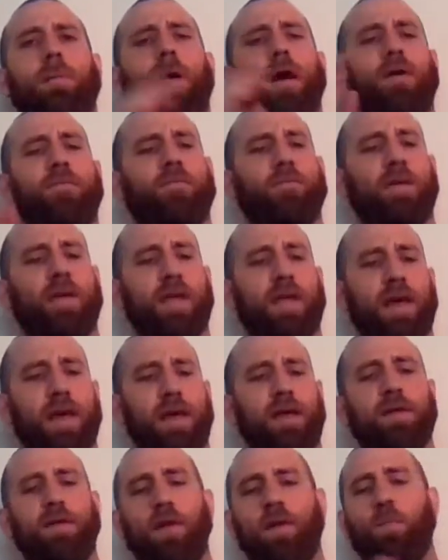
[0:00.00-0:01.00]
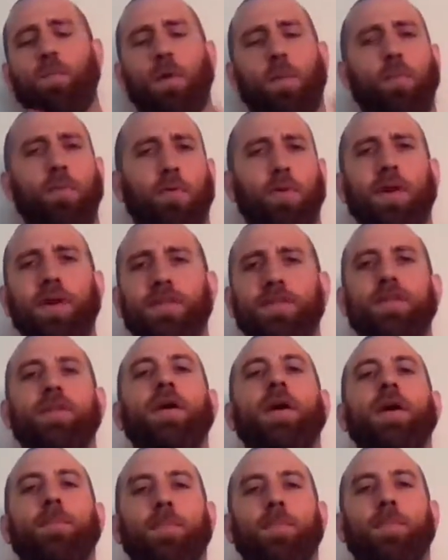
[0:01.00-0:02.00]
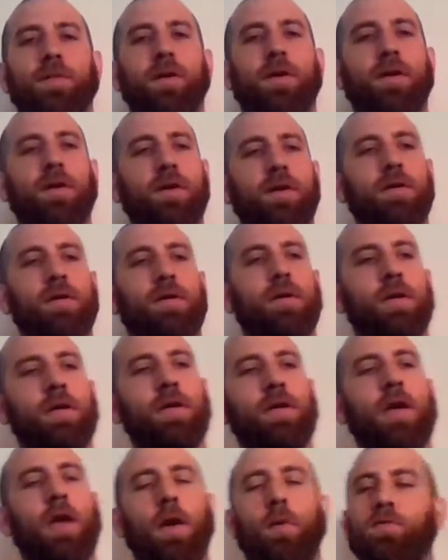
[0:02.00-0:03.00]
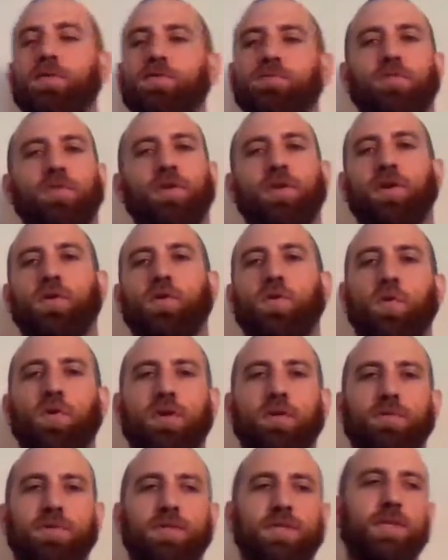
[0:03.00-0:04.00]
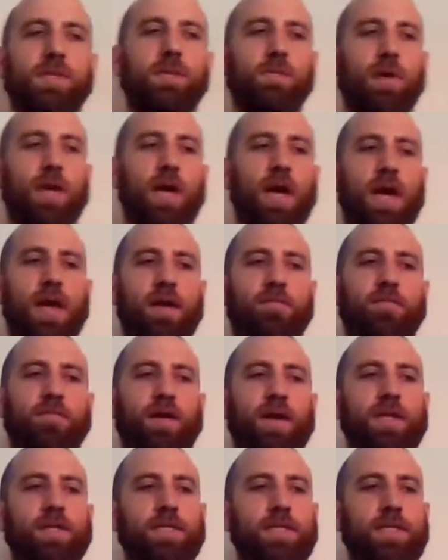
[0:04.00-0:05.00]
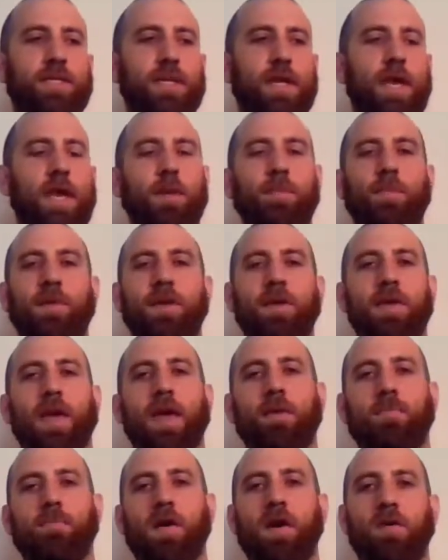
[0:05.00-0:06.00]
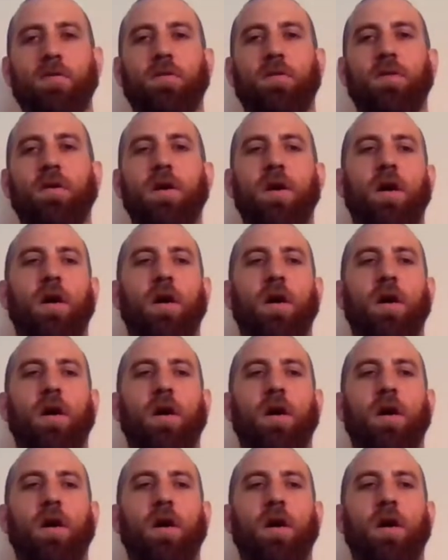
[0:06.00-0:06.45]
I forget at what point in the night, but it was really cool. There was some guy, I forget his name, he came out.